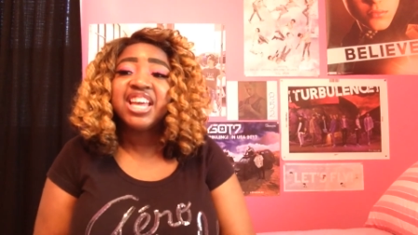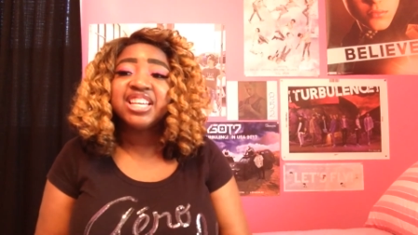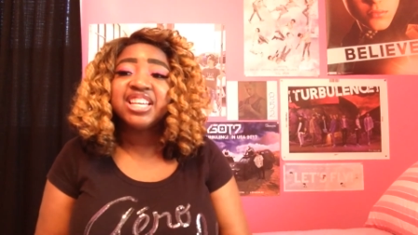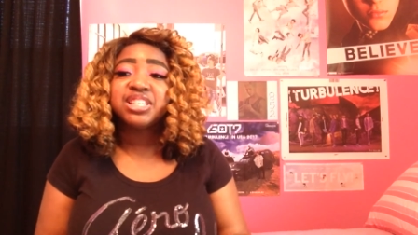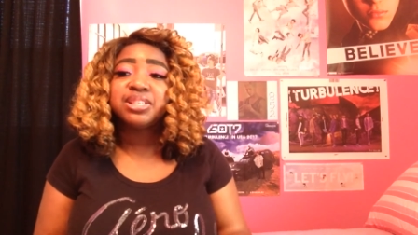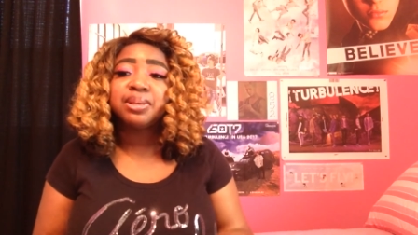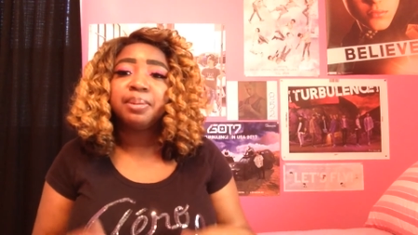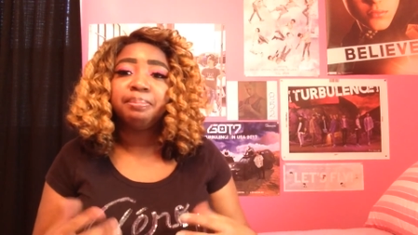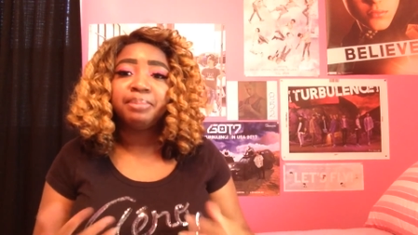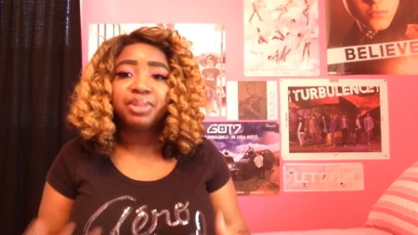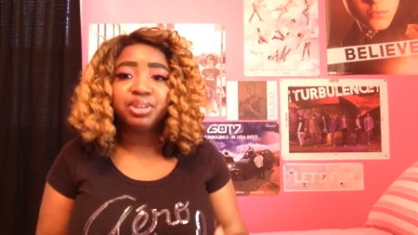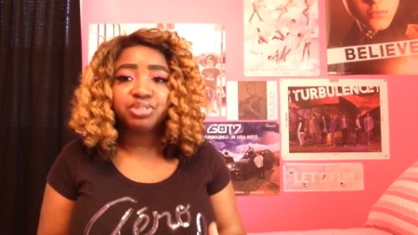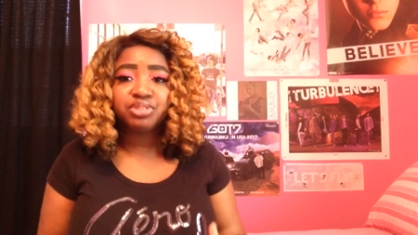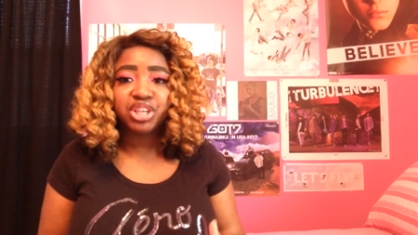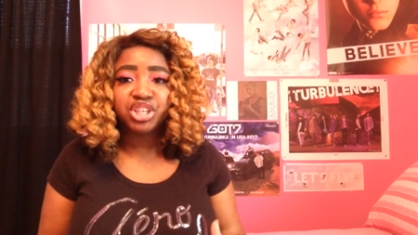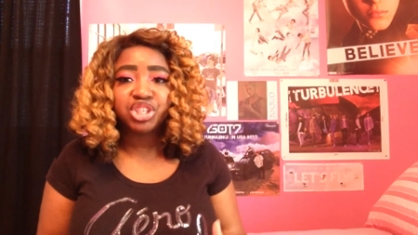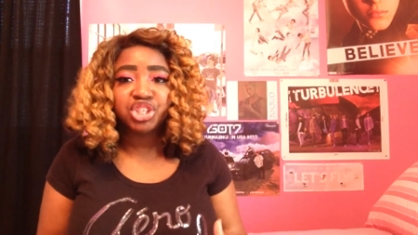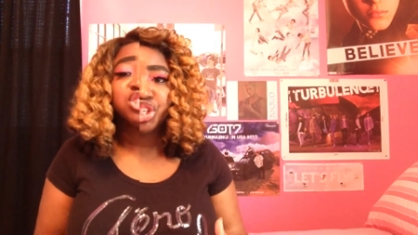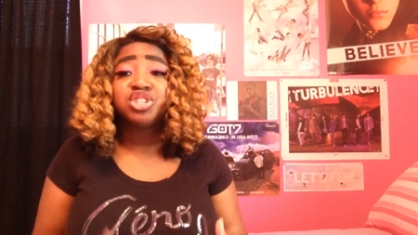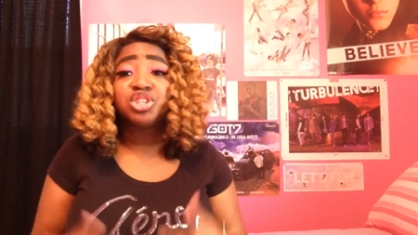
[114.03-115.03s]
it's a
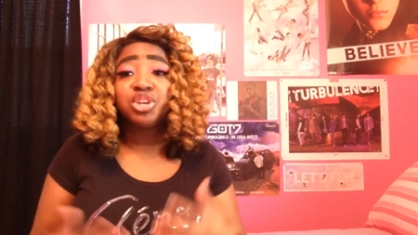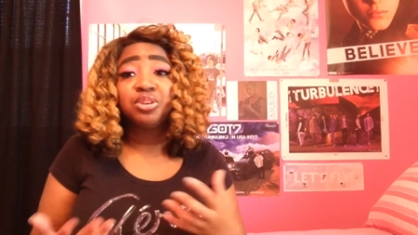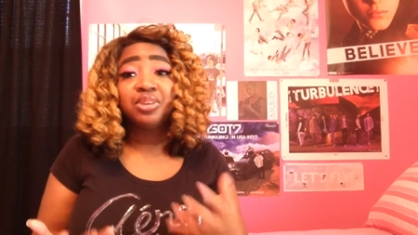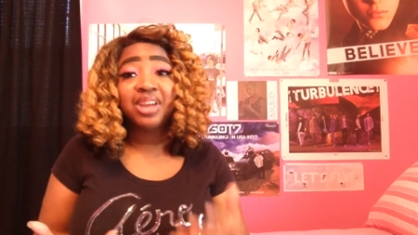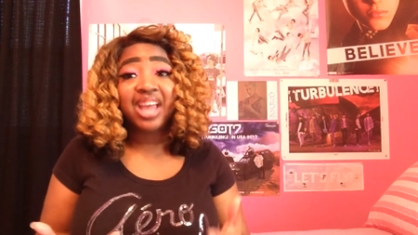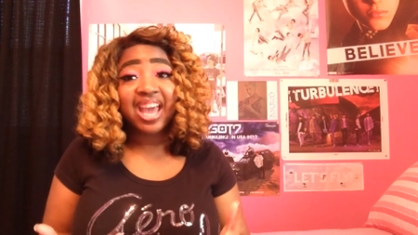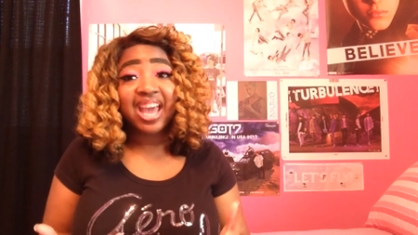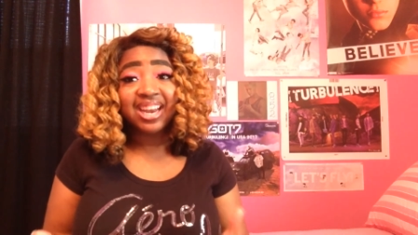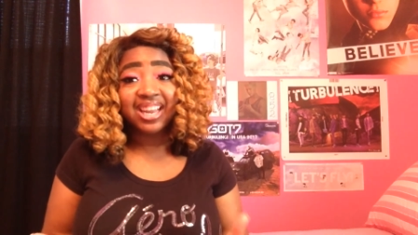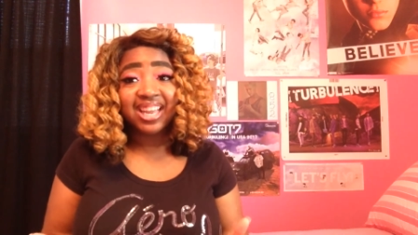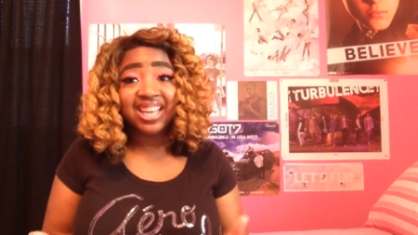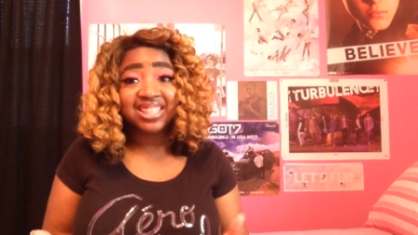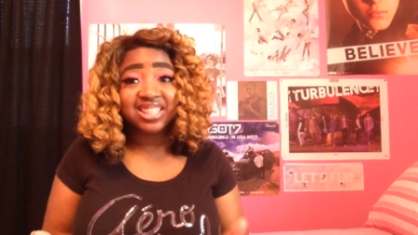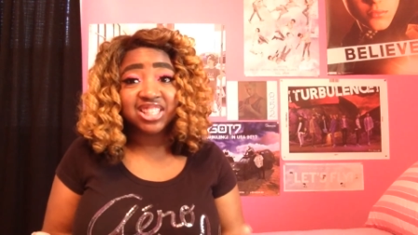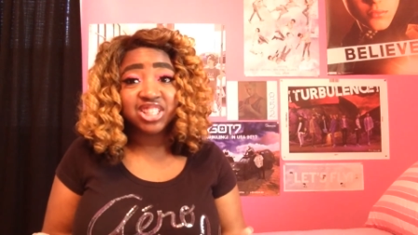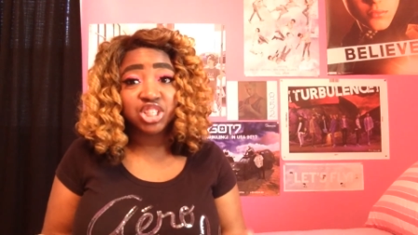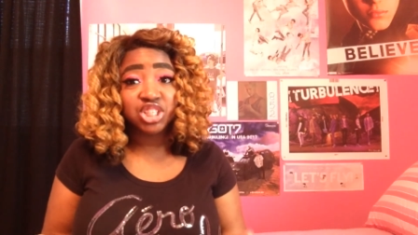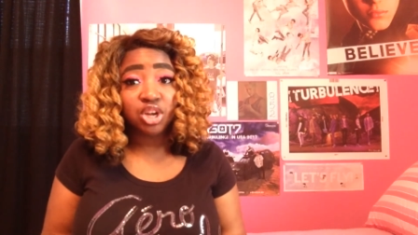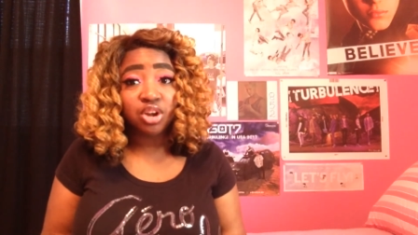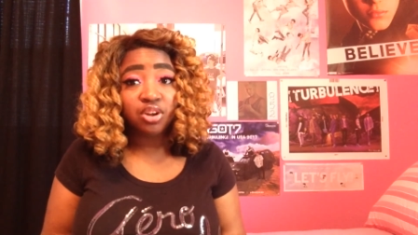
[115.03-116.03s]
music show. So you gotta guess
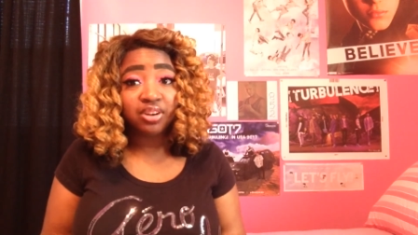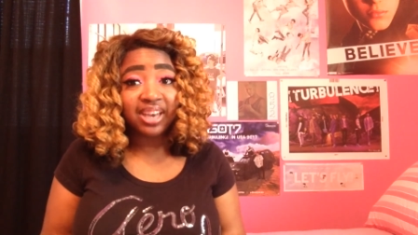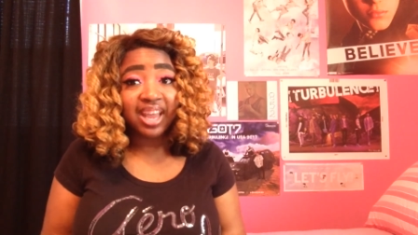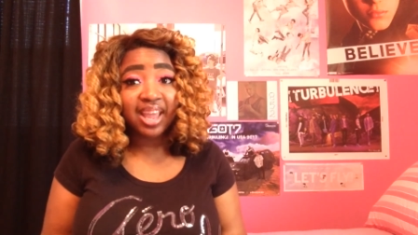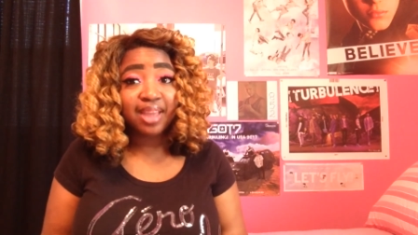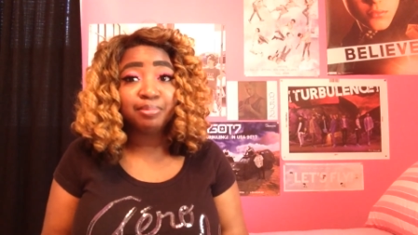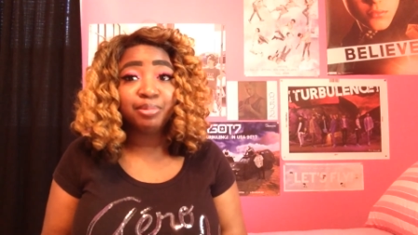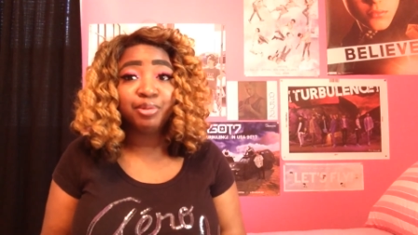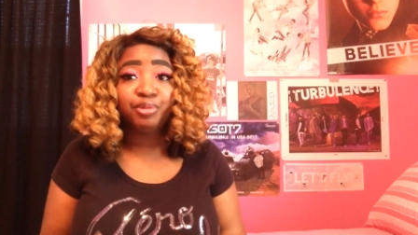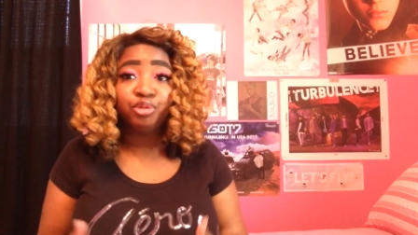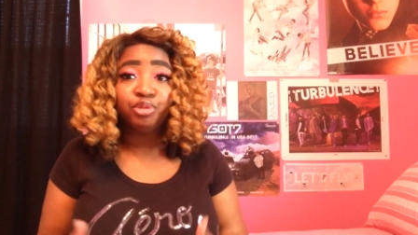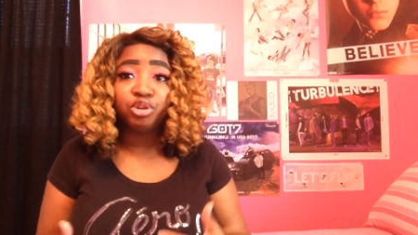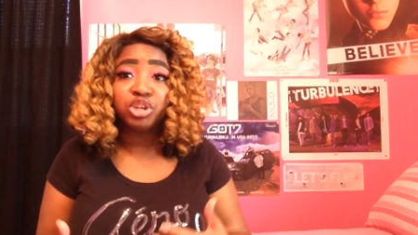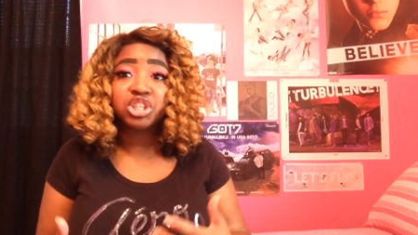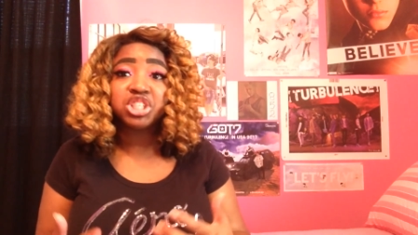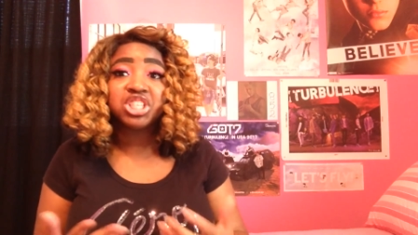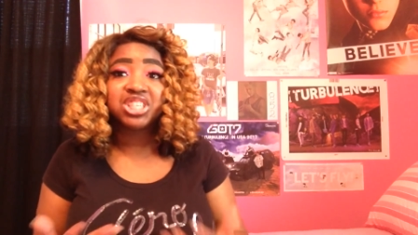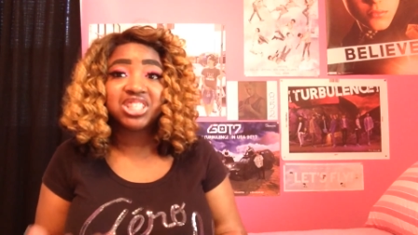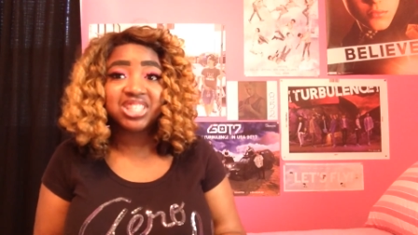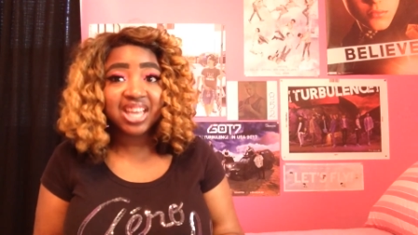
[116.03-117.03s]
a song name before
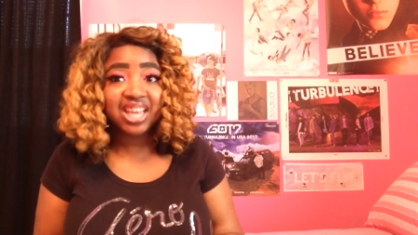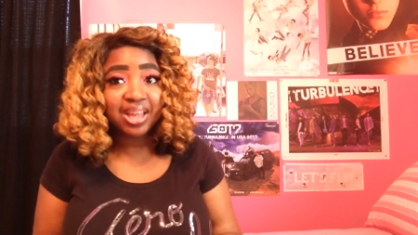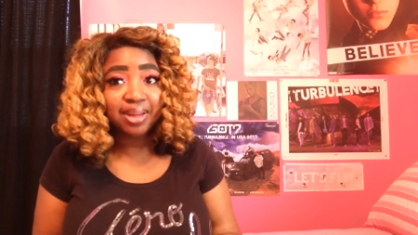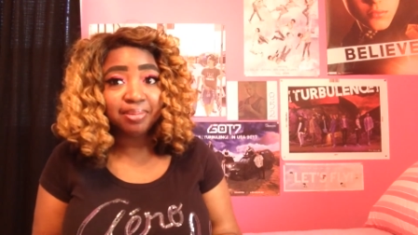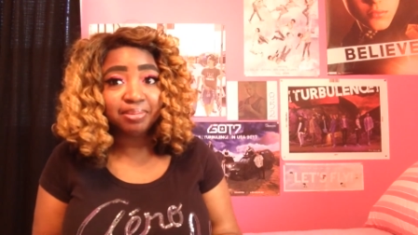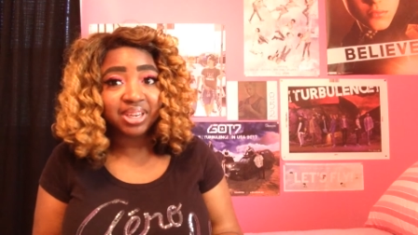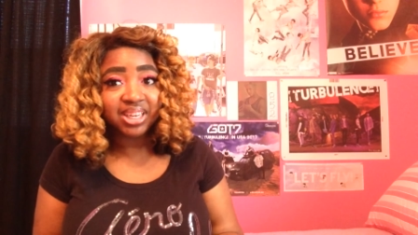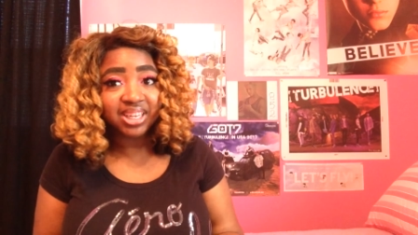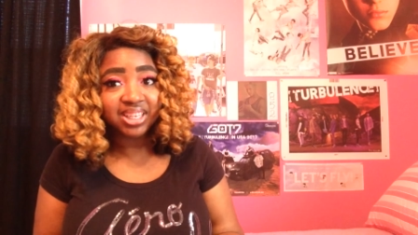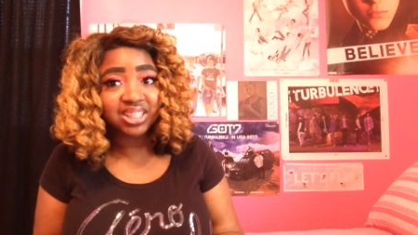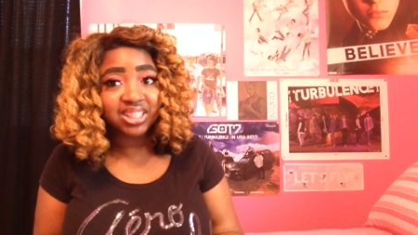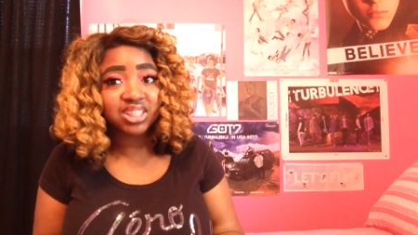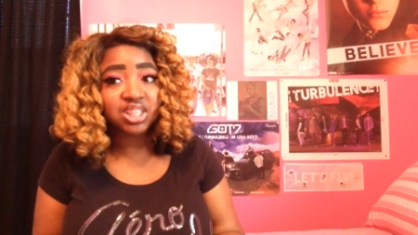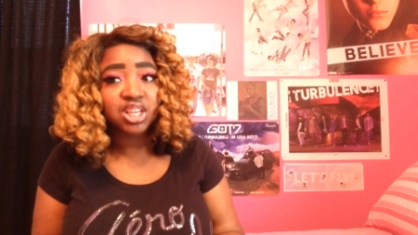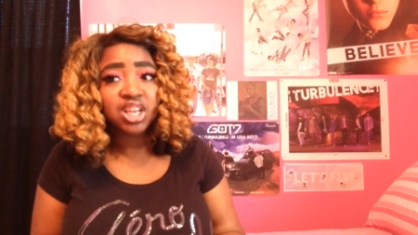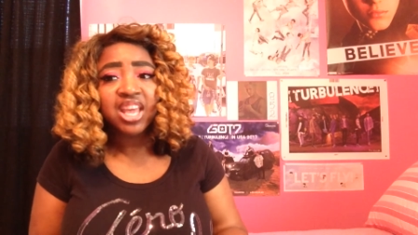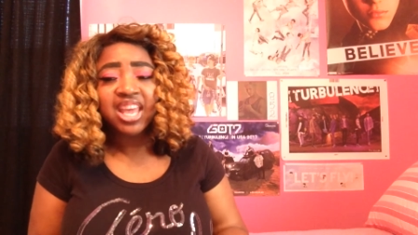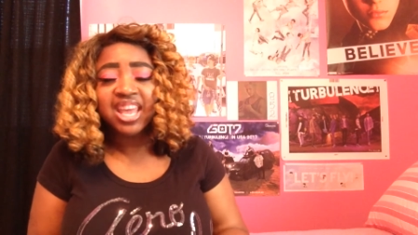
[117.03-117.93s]
Shazam does.